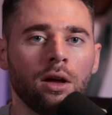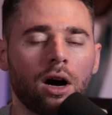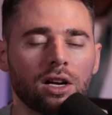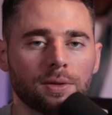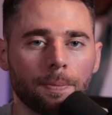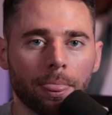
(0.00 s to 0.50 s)

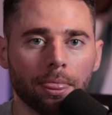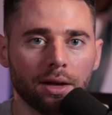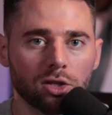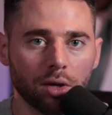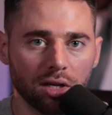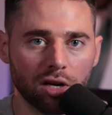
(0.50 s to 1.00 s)
Awesome.
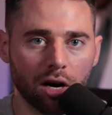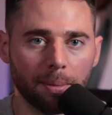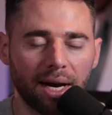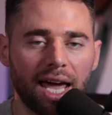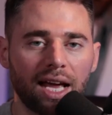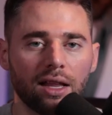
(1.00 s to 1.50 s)
Let's go ahead and talk
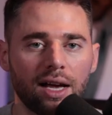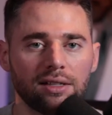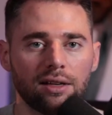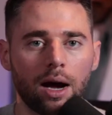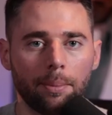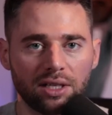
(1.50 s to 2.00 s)
about
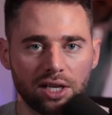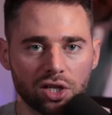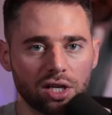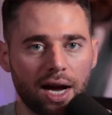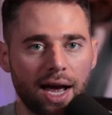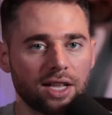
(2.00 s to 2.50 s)
analyzing
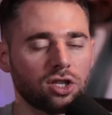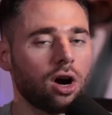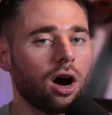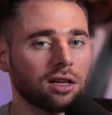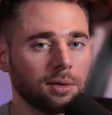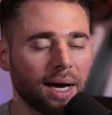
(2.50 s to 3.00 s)
competition. I
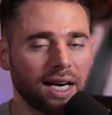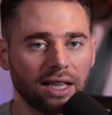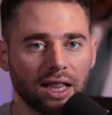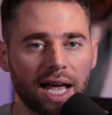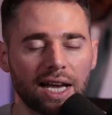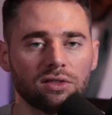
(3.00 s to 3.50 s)
talked about it
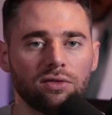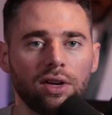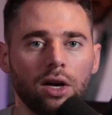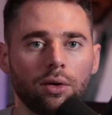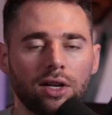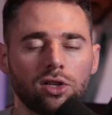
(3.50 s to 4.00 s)
in the last
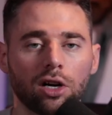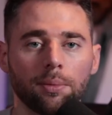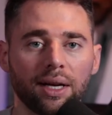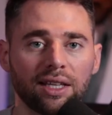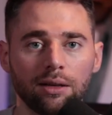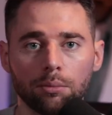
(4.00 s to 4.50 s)
video and I talked
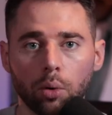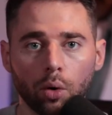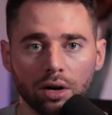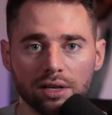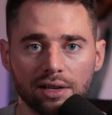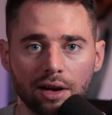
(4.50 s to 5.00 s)
about the
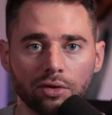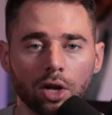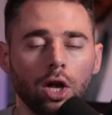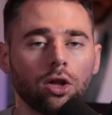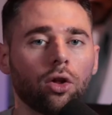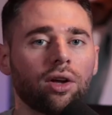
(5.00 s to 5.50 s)
importance of
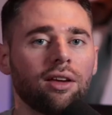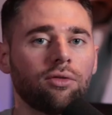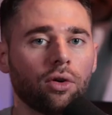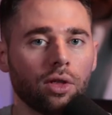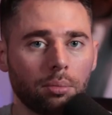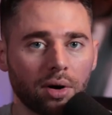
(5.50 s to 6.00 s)
looking
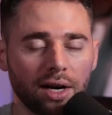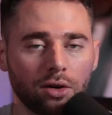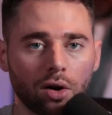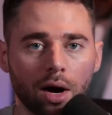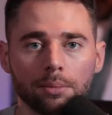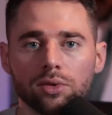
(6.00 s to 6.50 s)
for the
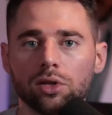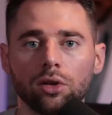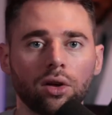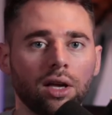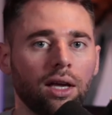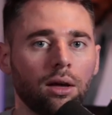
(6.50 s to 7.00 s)
breadcrumbs,
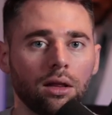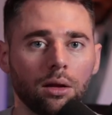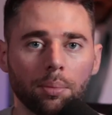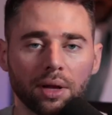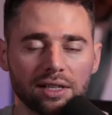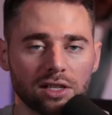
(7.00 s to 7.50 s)
looking at
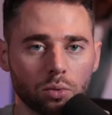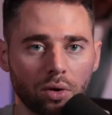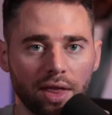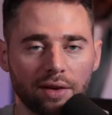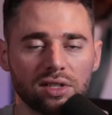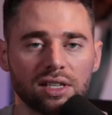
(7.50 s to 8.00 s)
the places
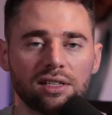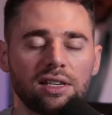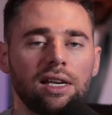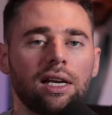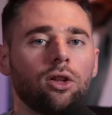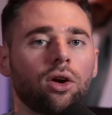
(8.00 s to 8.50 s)
where they've
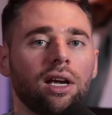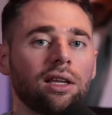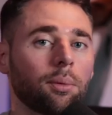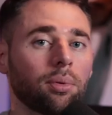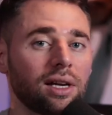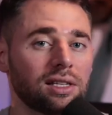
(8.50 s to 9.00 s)
succeeded, looking at
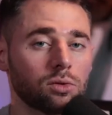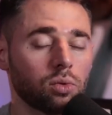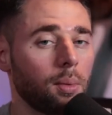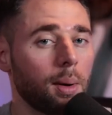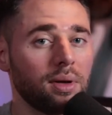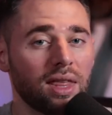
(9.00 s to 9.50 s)
the places
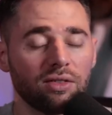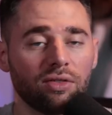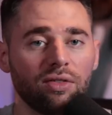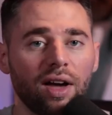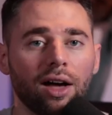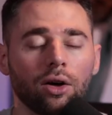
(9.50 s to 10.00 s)
where maybe they've
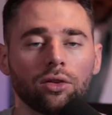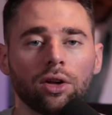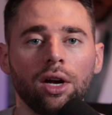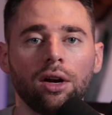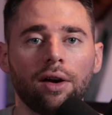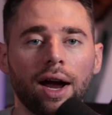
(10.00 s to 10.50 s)
failed,
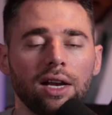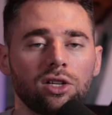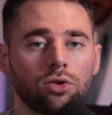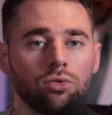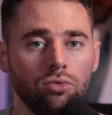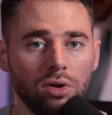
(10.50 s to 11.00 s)
right?
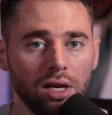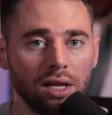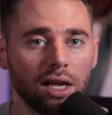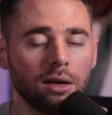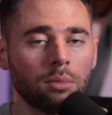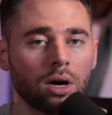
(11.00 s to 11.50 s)
Just
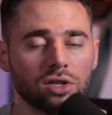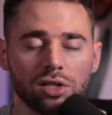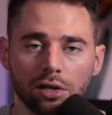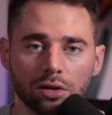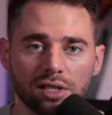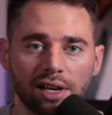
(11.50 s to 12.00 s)
really
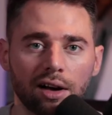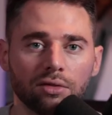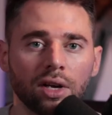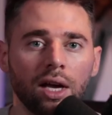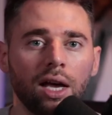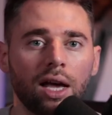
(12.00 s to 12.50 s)
immersing
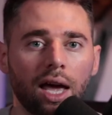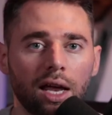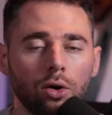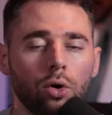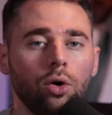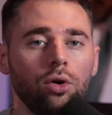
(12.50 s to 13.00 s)
yourself
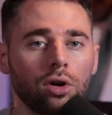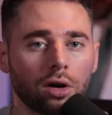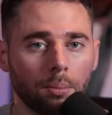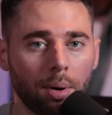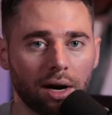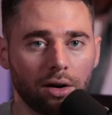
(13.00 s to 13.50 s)
in who your
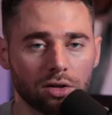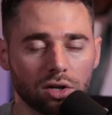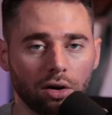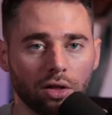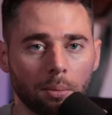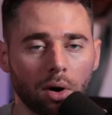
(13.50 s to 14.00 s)
competitors
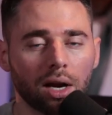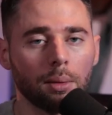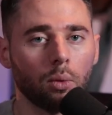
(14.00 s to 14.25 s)
are in the market.